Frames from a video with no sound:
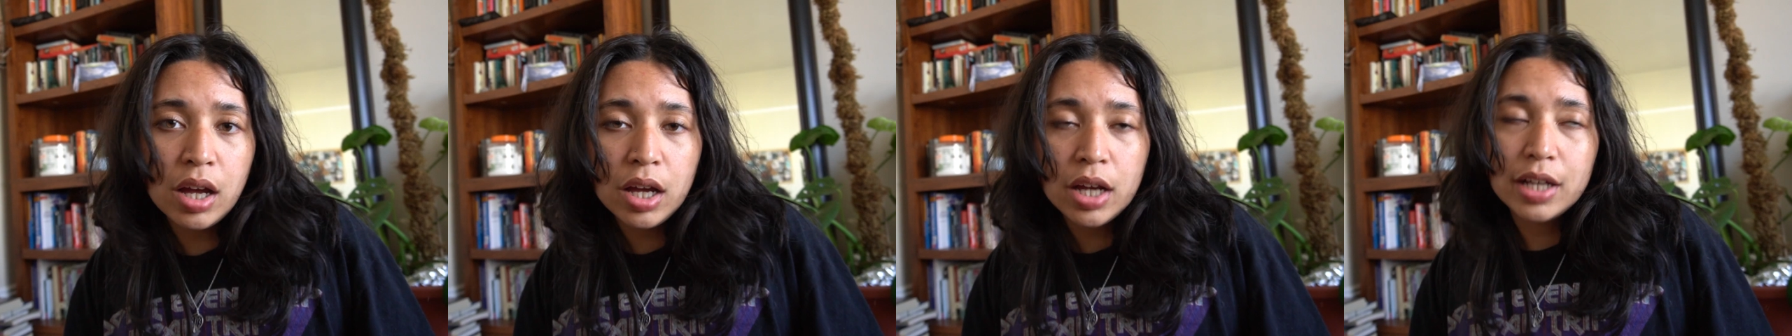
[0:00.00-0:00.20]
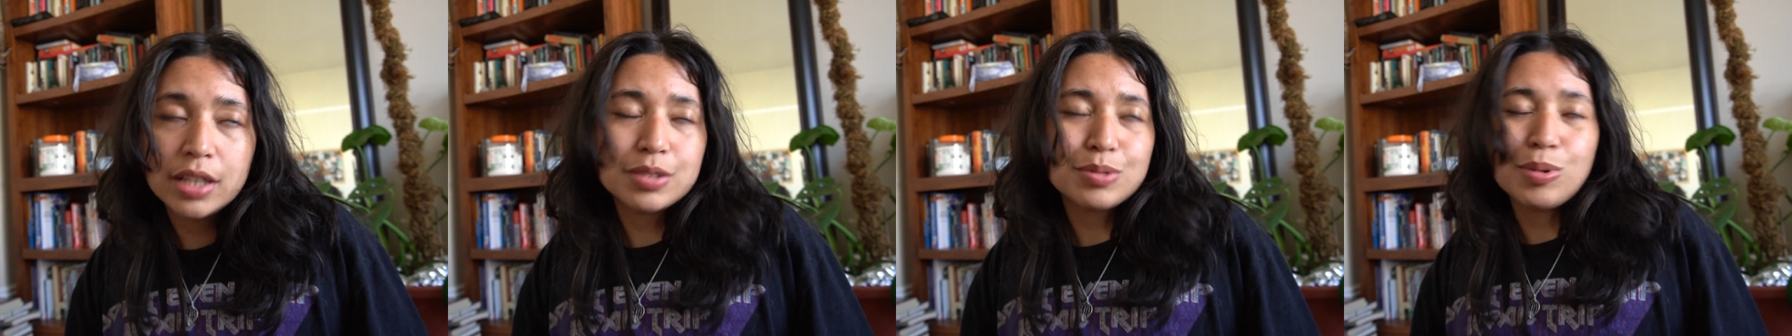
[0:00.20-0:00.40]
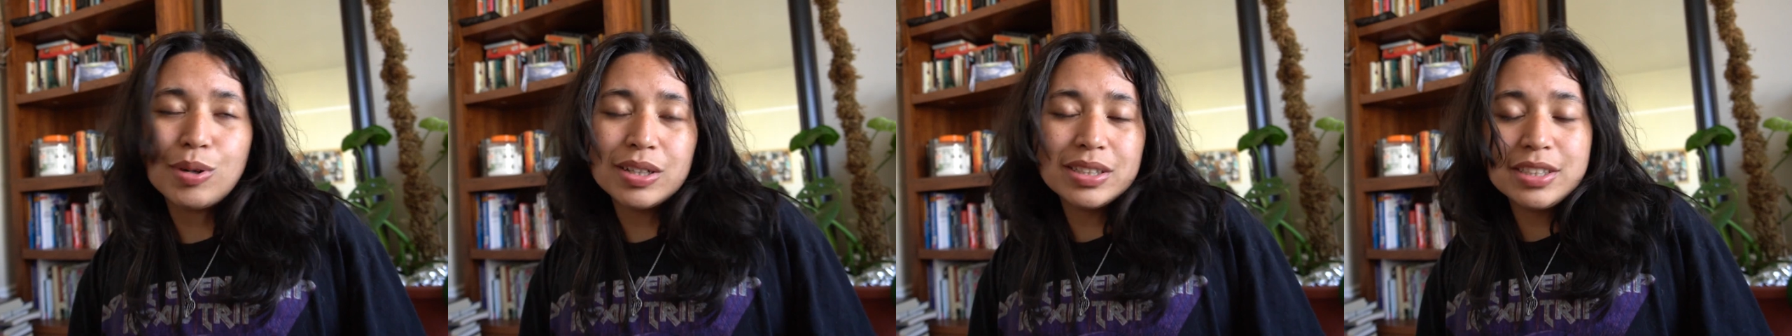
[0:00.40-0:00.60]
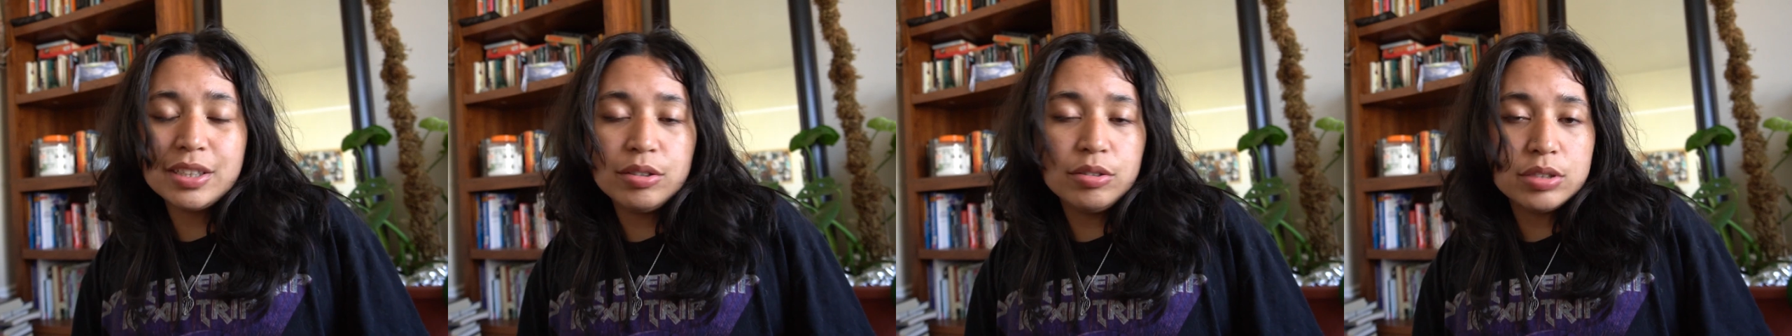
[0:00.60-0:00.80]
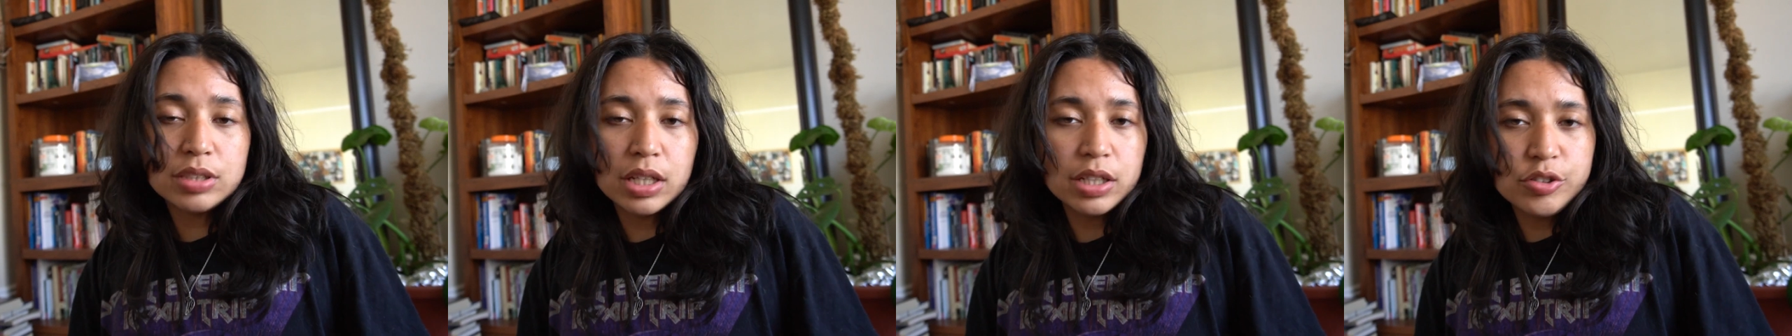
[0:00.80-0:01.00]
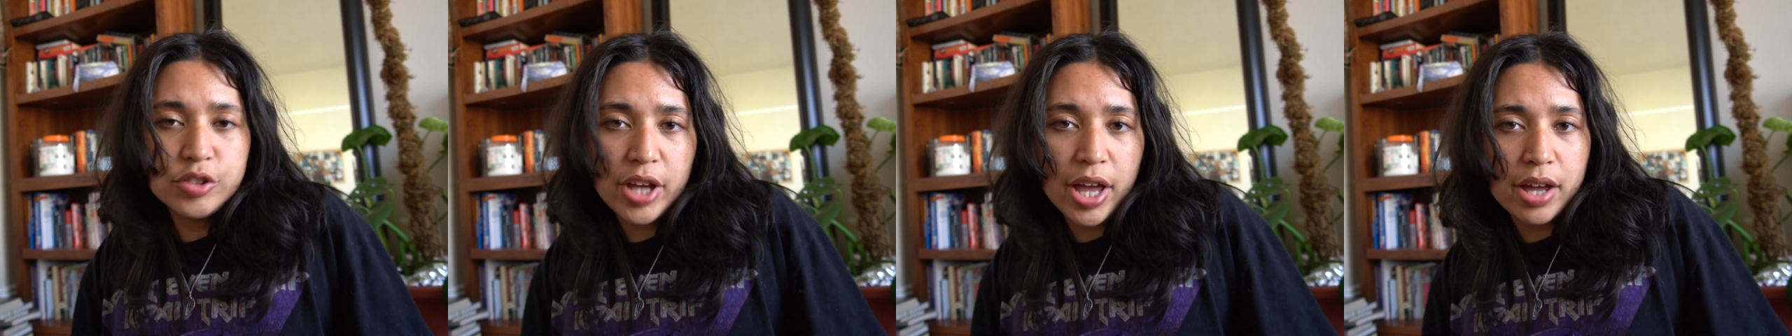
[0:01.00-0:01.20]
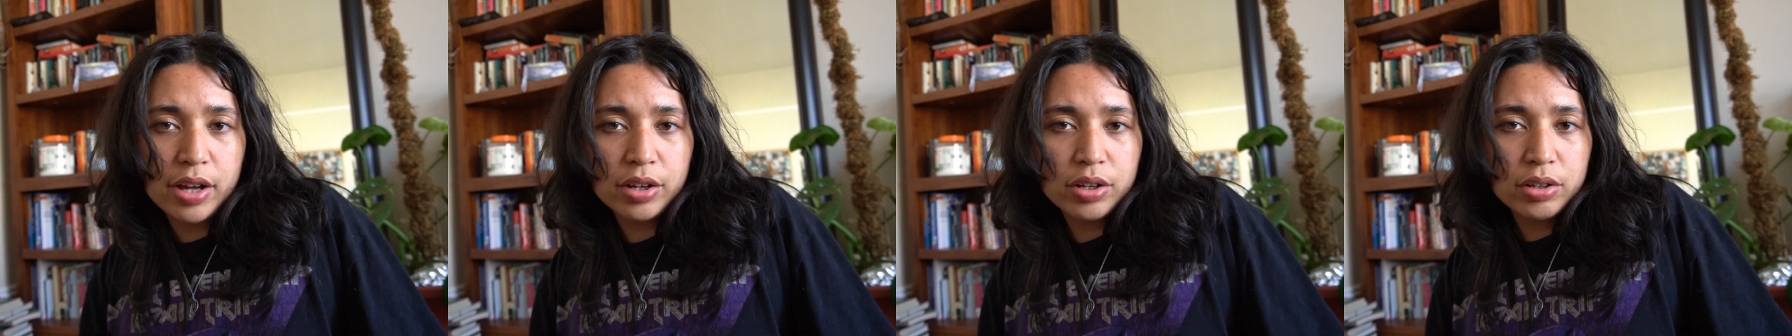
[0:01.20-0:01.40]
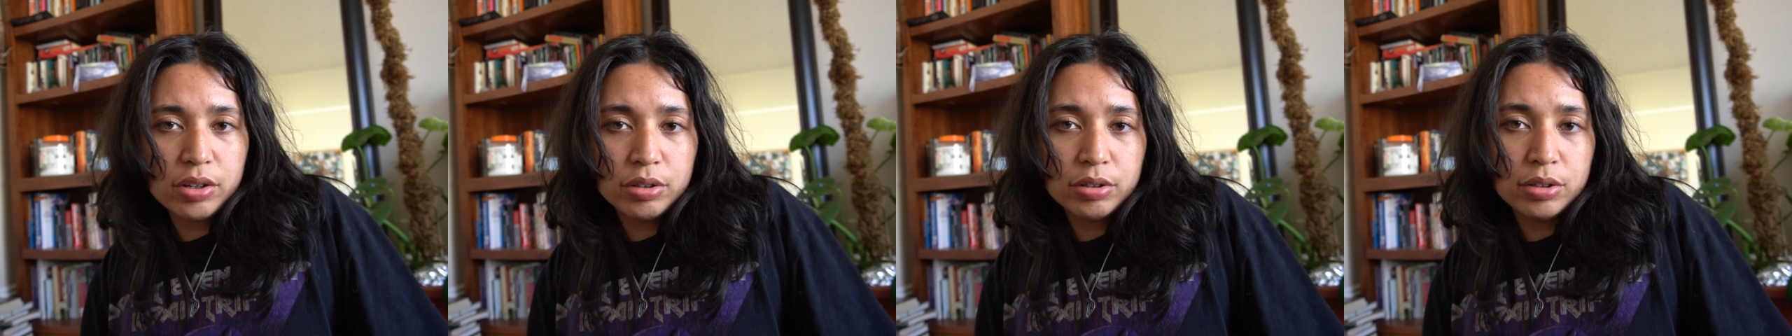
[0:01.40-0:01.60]
It's quarantine. Who's gonna
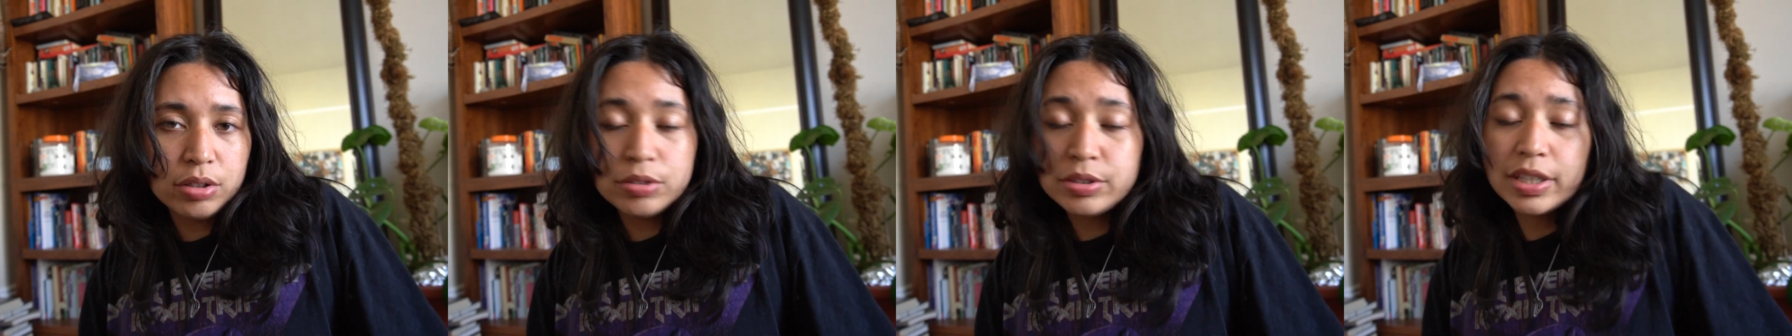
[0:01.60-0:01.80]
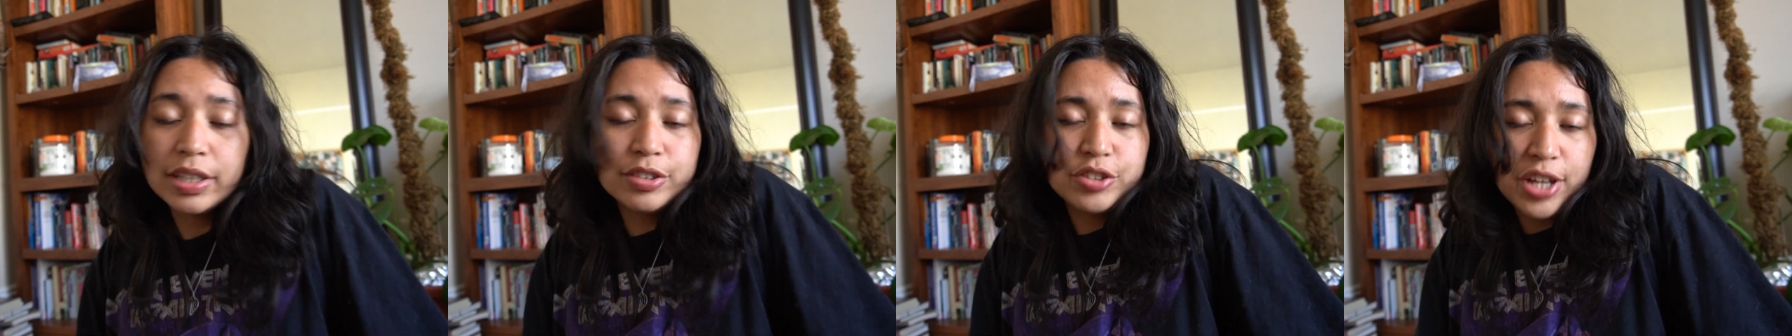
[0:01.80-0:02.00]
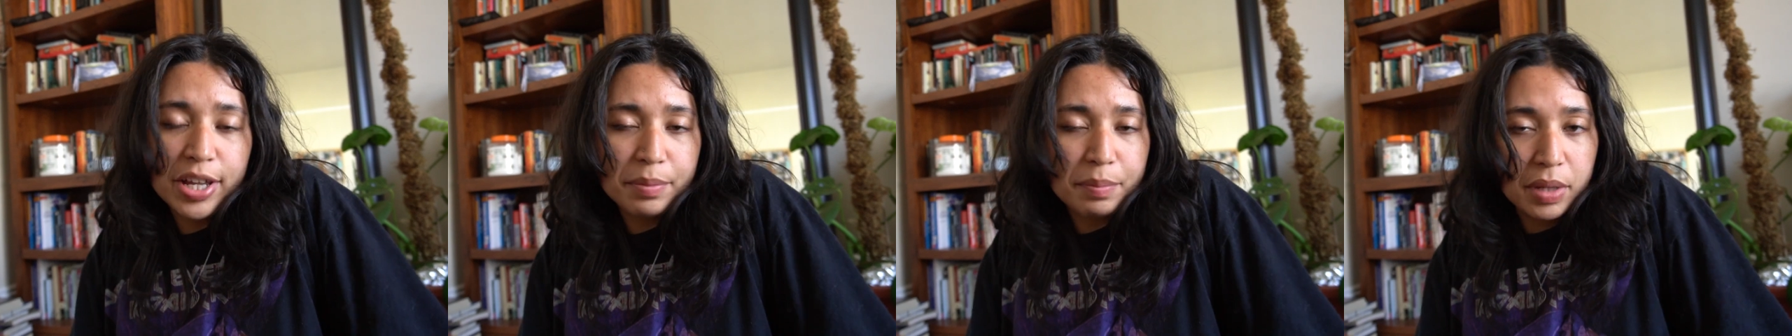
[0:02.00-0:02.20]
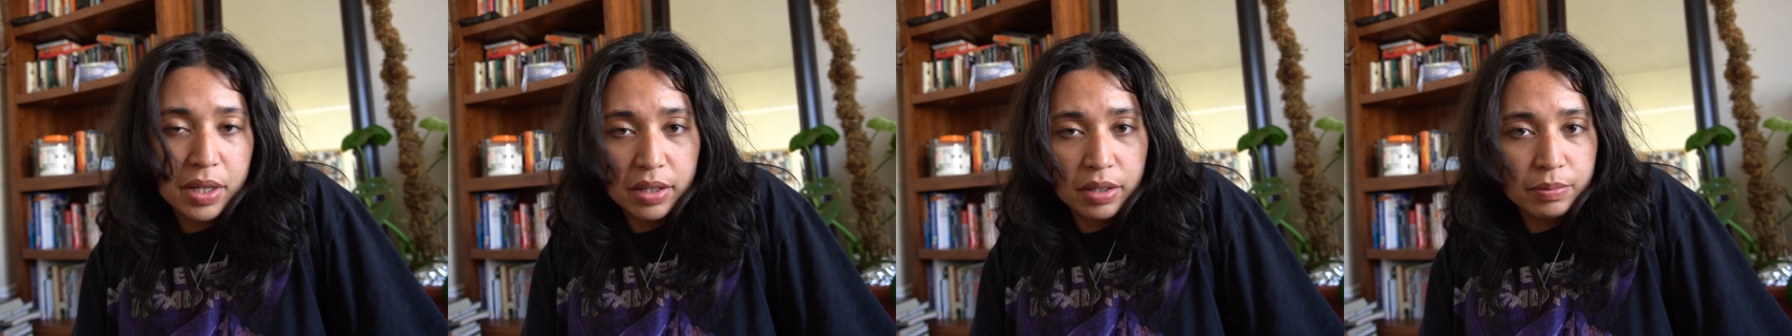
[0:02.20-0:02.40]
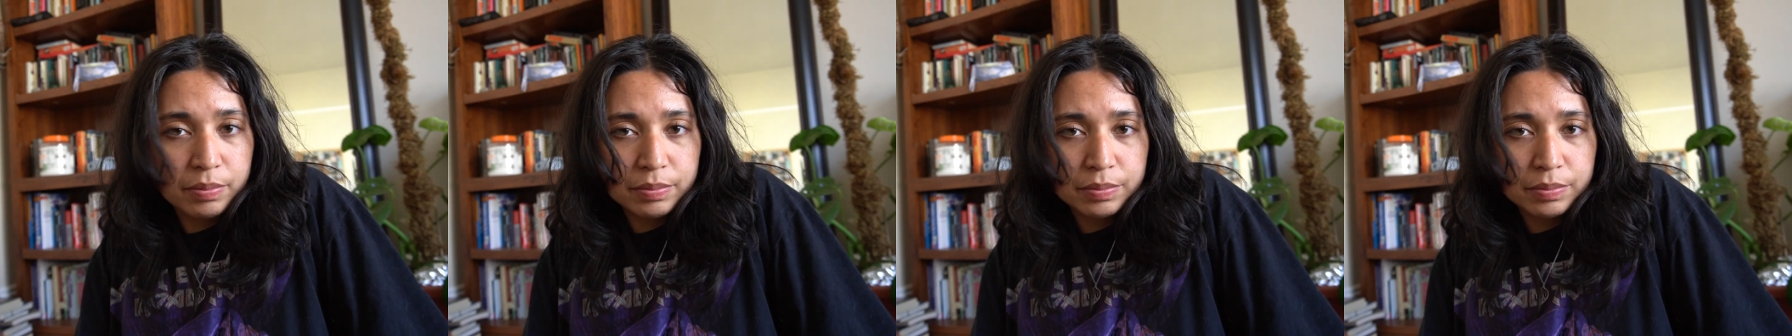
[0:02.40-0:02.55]
check me?